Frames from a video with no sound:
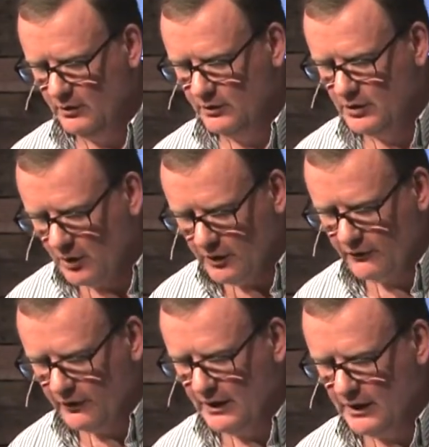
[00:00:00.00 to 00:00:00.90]
Don't you
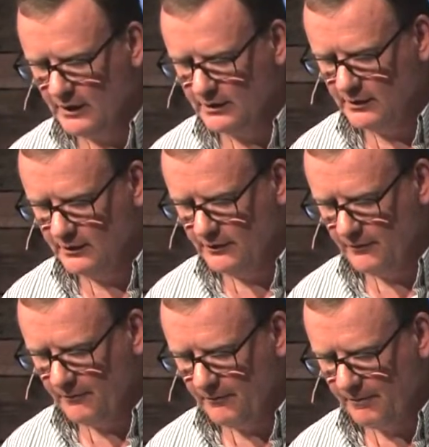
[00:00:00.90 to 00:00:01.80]
forget.
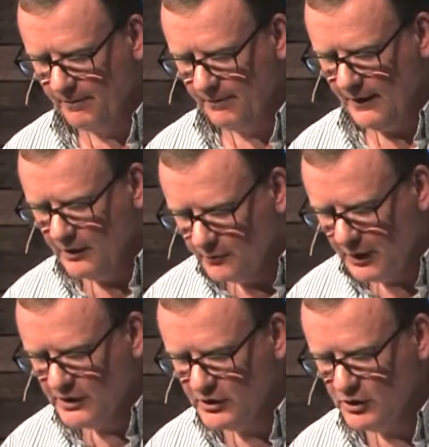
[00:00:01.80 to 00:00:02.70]
In the
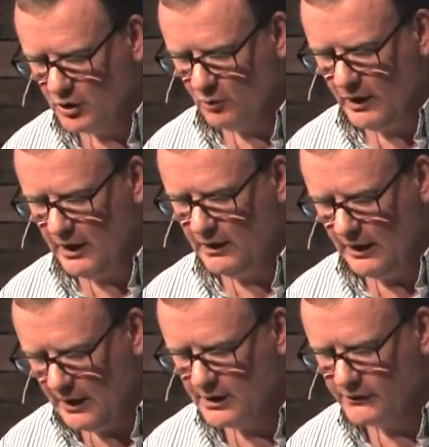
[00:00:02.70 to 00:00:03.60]
places you're weak,
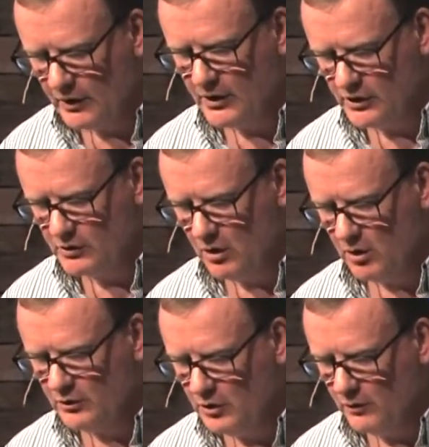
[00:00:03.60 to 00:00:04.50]
He is very
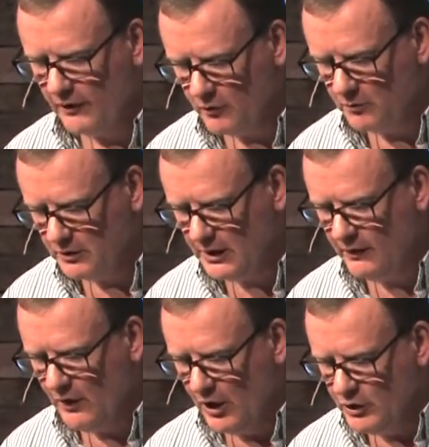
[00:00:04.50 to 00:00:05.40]
strong. Don't ever
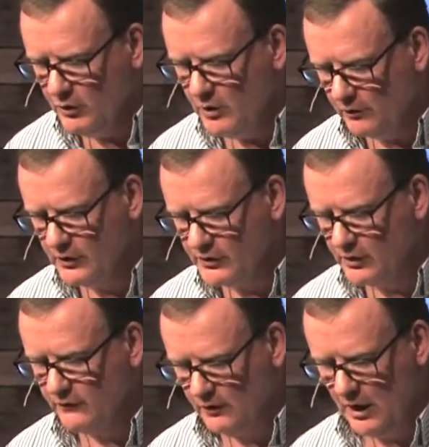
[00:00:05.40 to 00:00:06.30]
believe you don't
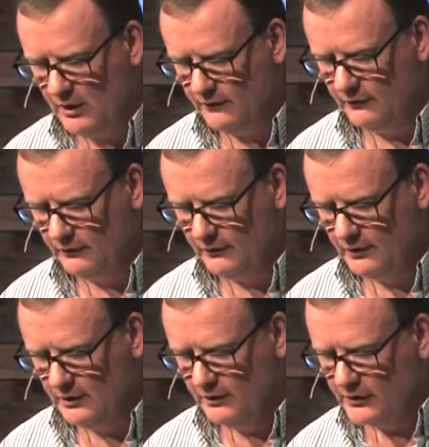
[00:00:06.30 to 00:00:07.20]
deserve love.
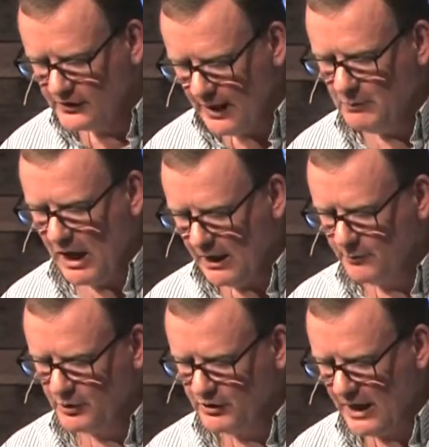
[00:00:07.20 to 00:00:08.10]
The same God that
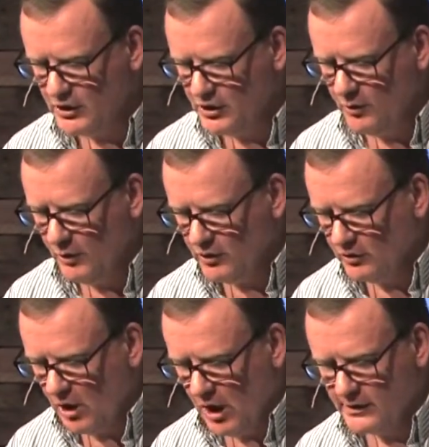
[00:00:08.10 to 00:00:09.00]
protects you when you're
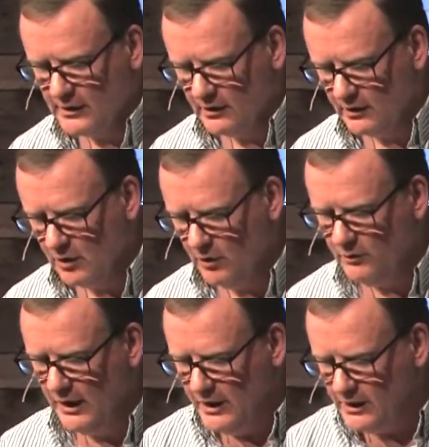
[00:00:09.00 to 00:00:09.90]
lost and
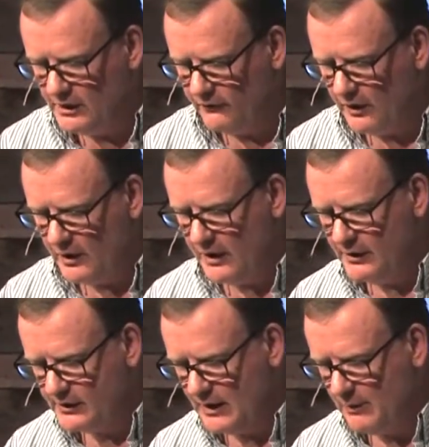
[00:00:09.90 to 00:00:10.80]
alone is the very
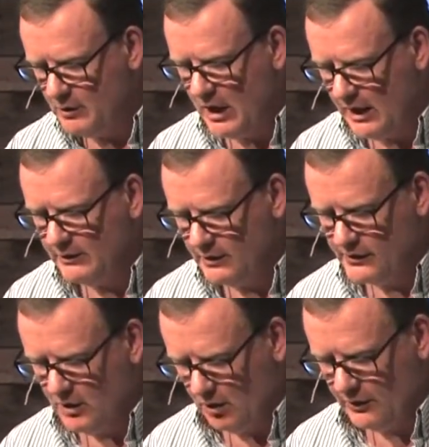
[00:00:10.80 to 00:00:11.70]
same God that is
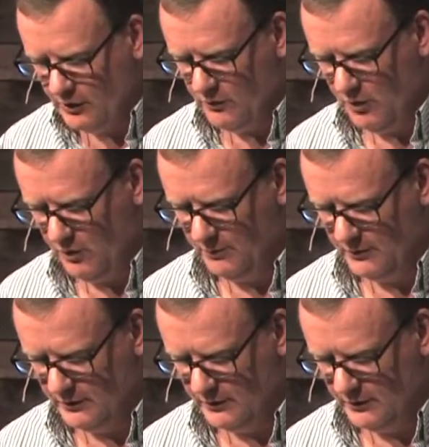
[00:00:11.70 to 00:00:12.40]
calling you home.